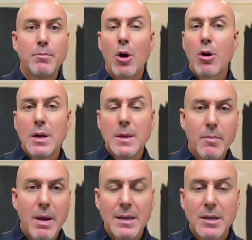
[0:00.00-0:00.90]
a barn in the
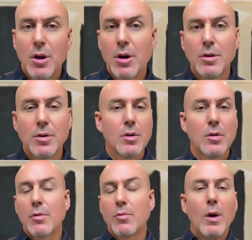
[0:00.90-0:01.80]
backyard
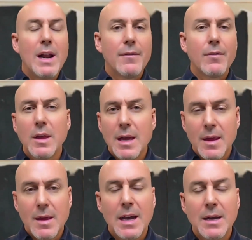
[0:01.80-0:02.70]
or whatever
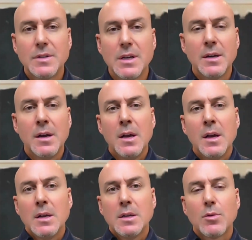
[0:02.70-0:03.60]
they might have done?
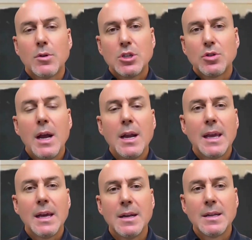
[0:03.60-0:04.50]
So we're just trying to
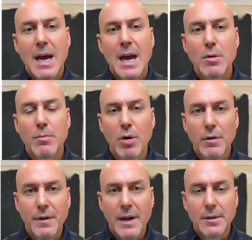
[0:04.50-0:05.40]
get an entire
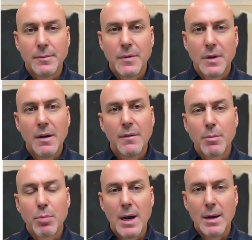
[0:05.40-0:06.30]
profile of
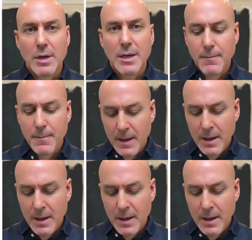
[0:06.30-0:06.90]
the property.